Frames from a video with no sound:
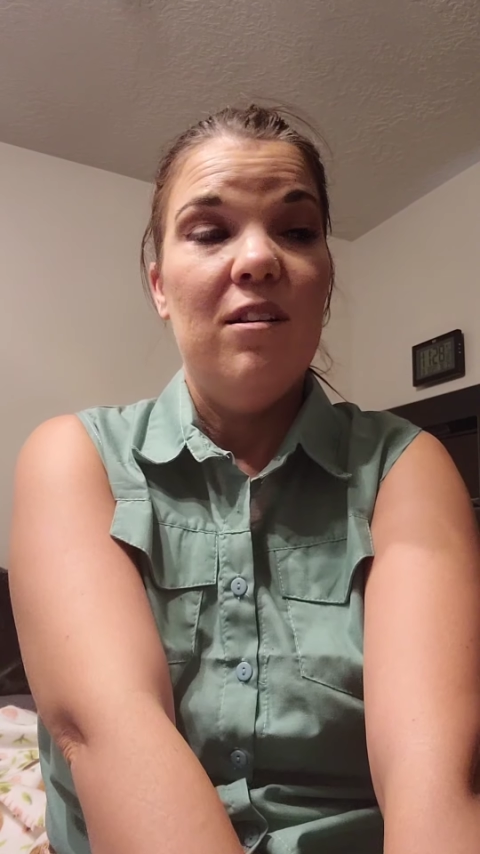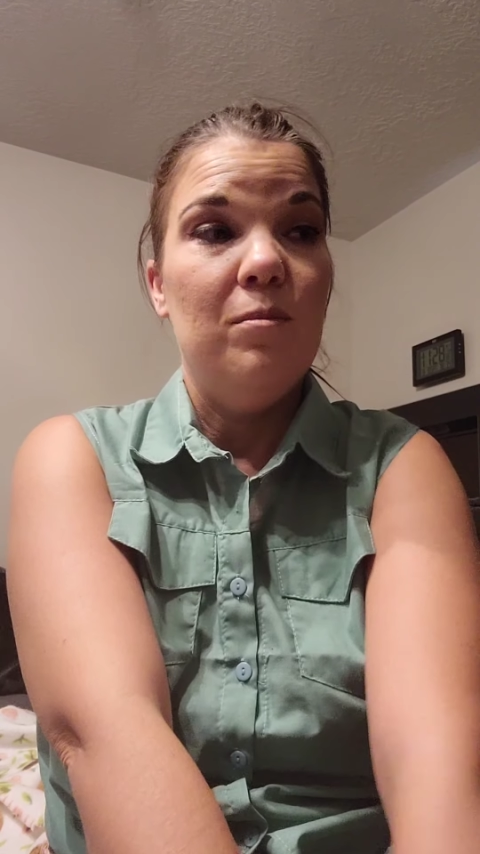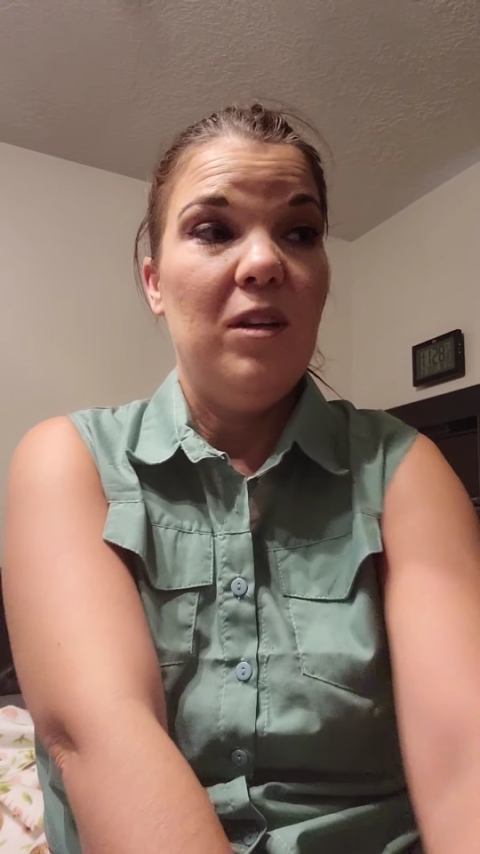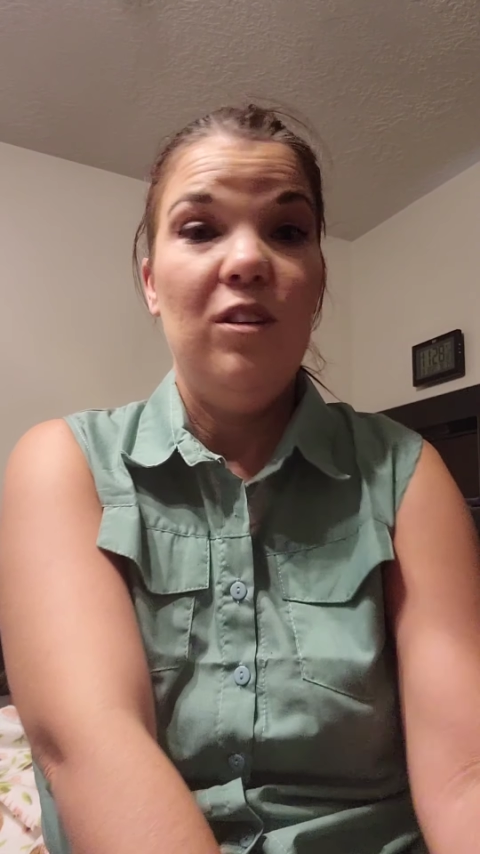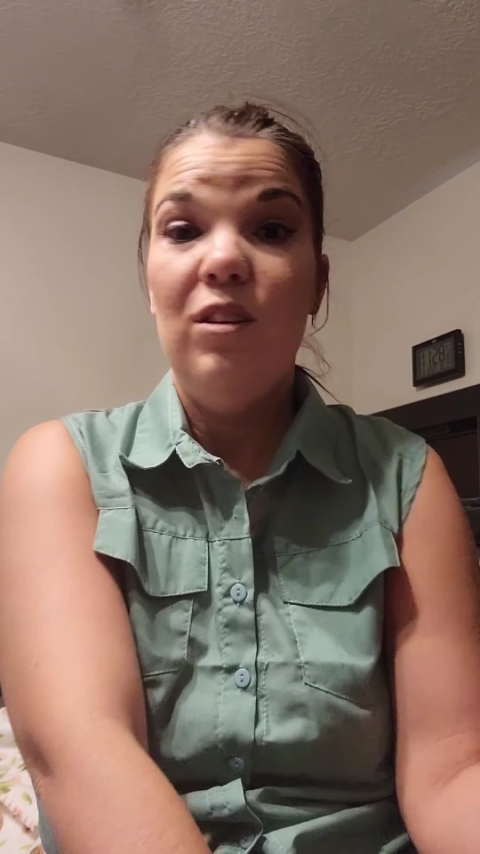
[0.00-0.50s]

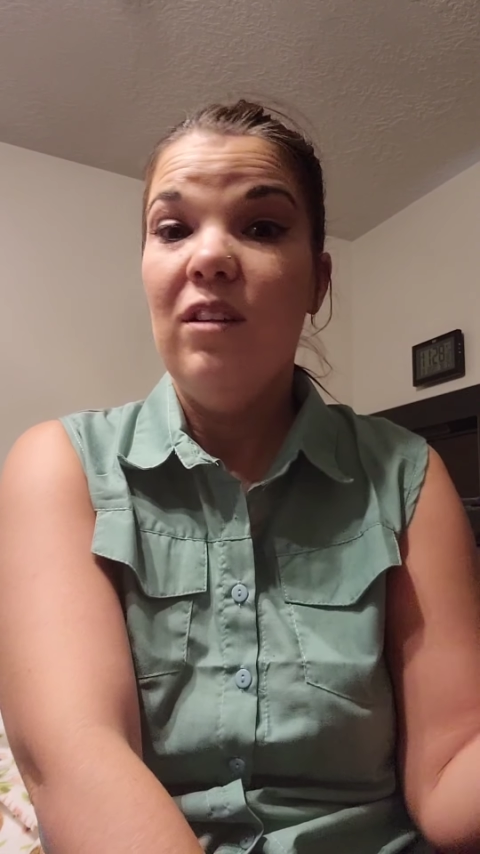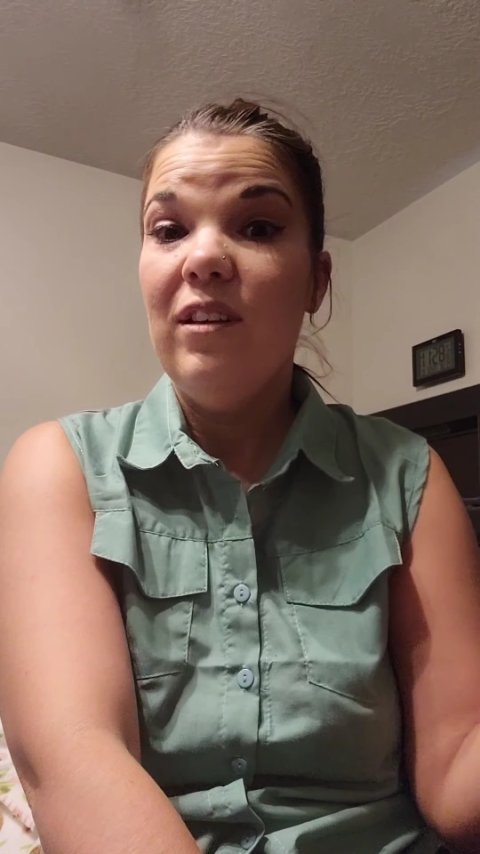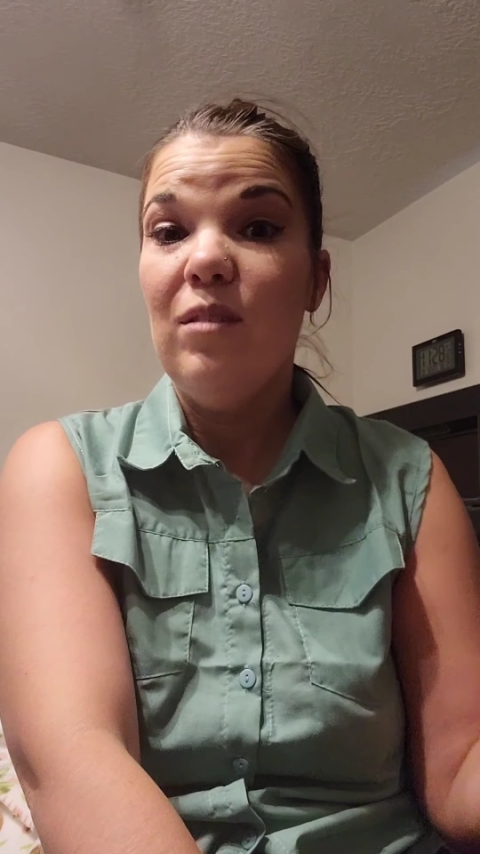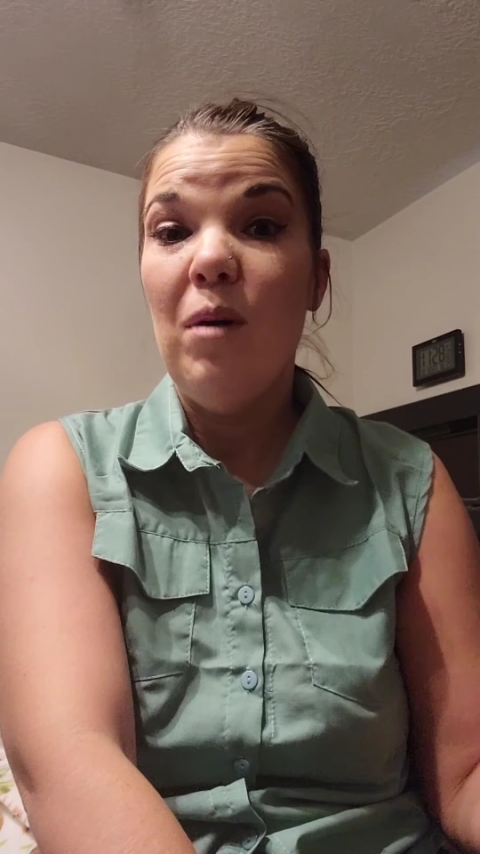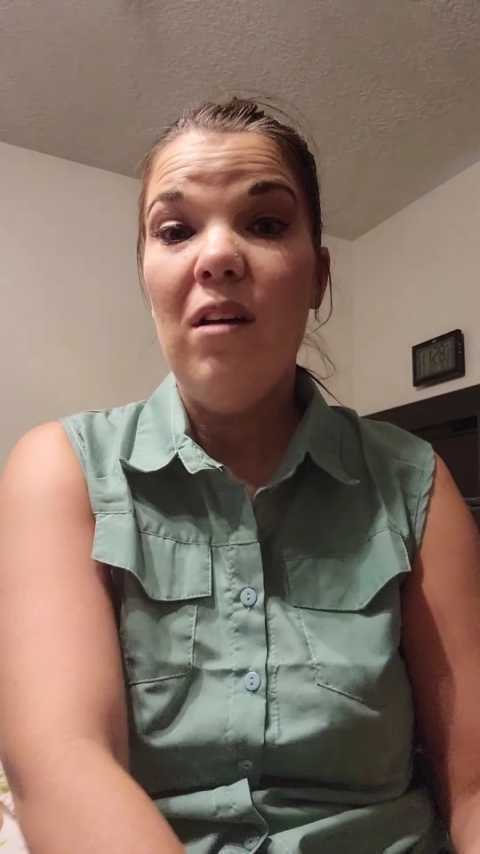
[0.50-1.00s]
Um, and you
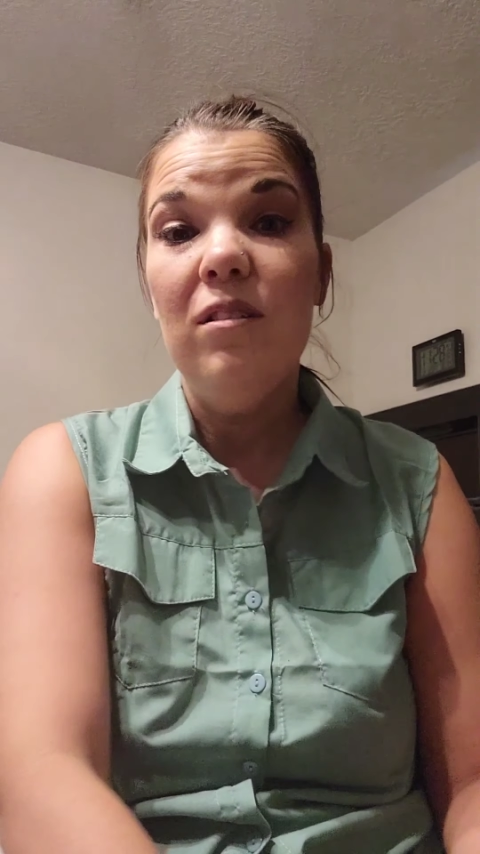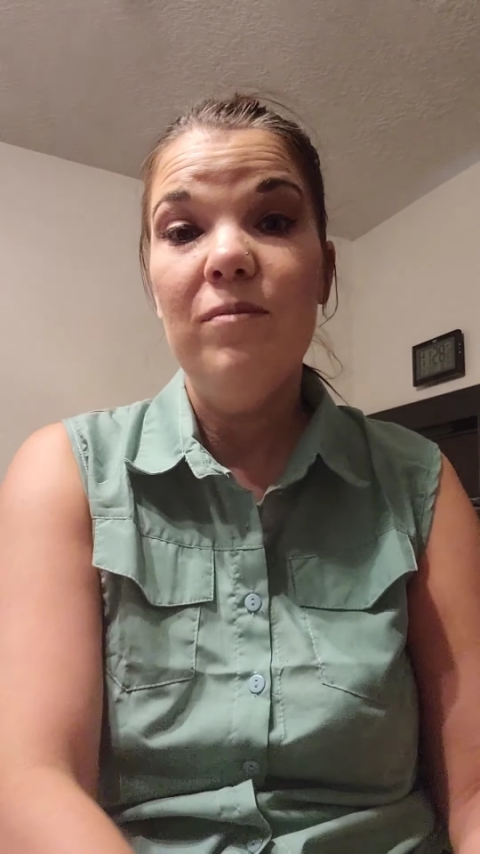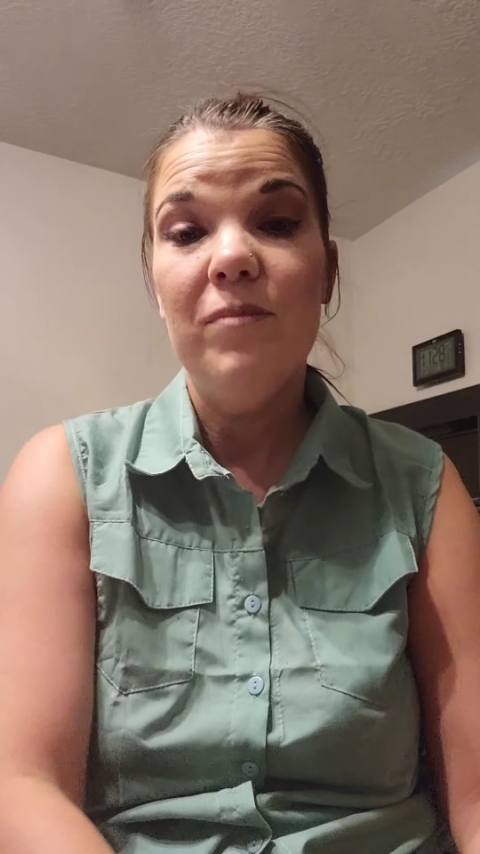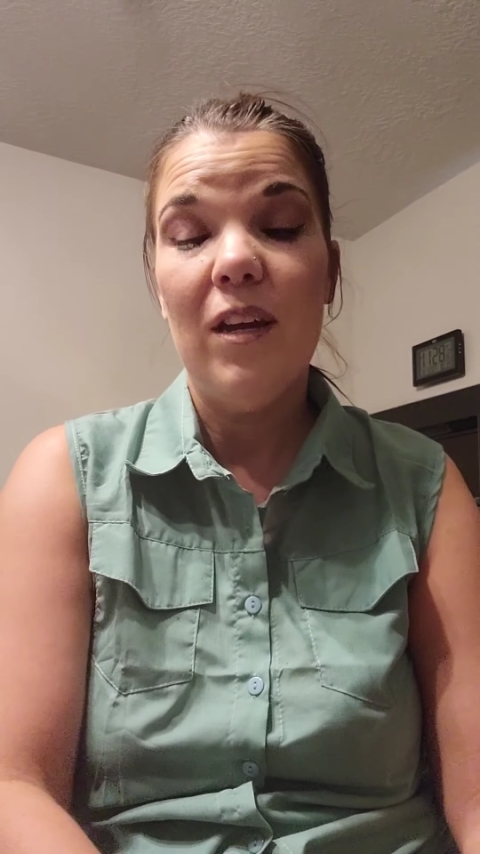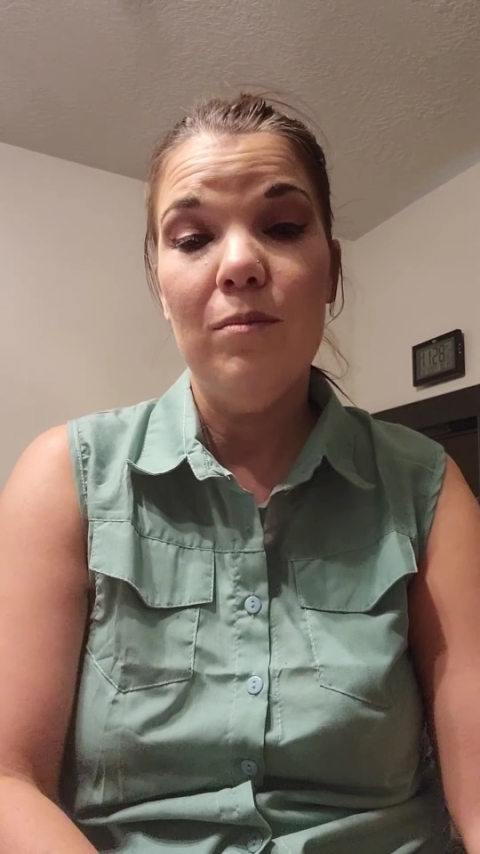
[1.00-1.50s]
can click the bell.